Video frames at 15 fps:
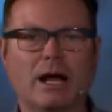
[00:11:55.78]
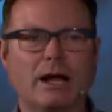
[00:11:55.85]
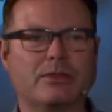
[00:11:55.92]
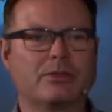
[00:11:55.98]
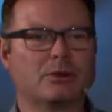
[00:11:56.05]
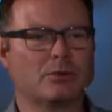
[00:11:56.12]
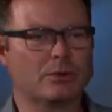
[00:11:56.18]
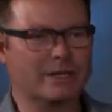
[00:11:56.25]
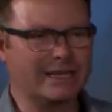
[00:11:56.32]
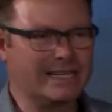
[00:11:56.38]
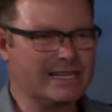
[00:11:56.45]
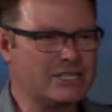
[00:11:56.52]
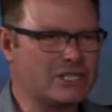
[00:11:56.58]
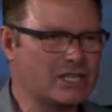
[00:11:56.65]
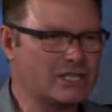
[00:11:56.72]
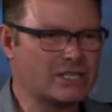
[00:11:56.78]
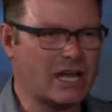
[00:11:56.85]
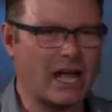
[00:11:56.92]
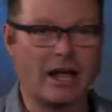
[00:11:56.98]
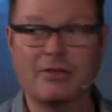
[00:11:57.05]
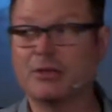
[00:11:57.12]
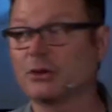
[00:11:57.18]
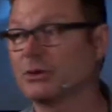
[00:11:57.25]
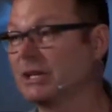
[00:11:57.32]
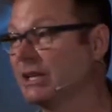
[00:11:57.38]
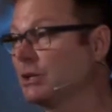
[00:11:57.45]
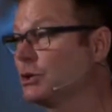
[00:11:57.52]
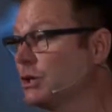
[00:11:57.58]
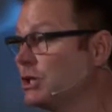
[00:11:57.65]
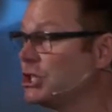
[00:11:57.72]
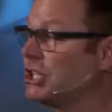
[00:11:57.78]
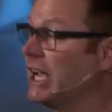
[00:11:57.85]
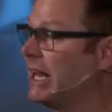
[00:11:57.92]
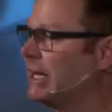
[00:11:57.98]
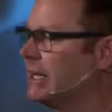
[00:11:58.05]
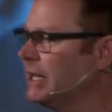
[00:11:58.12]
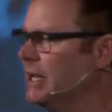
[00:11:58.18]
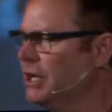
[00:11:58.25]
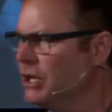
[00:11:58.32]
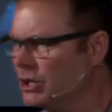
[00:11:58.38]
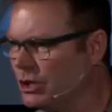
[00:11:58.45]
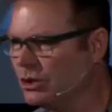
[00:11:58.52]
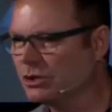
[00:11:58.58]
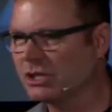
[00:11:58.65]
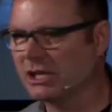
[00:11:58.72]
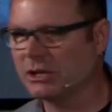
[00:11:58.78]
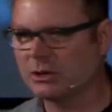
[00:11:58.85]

other religions other than Christianity. Usually,